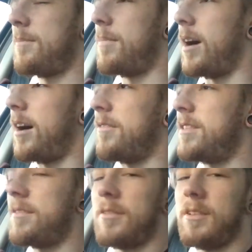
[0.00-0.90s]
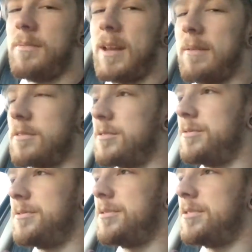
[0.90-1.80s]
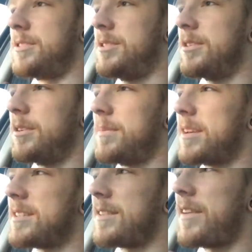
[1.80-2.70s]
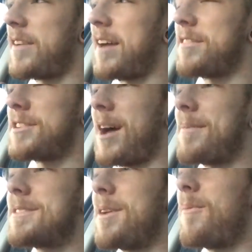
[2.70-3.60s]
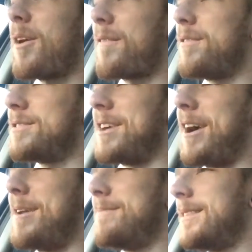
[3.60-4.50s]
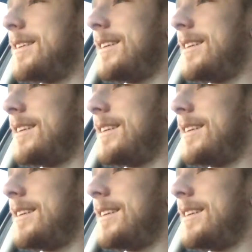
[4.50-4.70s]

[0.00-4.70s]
but I've never really been able to do it because I never have the time, because I work full time.